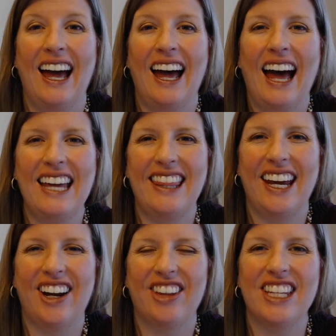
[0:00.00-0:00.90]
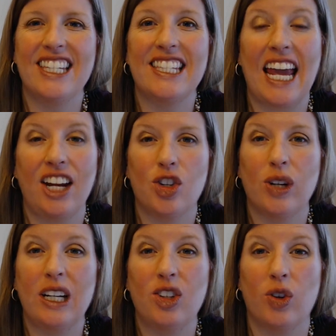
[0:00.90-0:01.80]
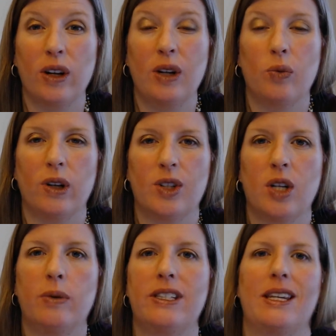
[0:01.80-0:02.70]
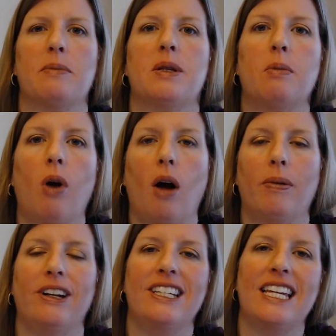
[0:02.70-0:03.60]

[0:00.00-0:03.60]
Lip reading: Hi there, this is Adrienne Green, Realtor with Sampson Properties,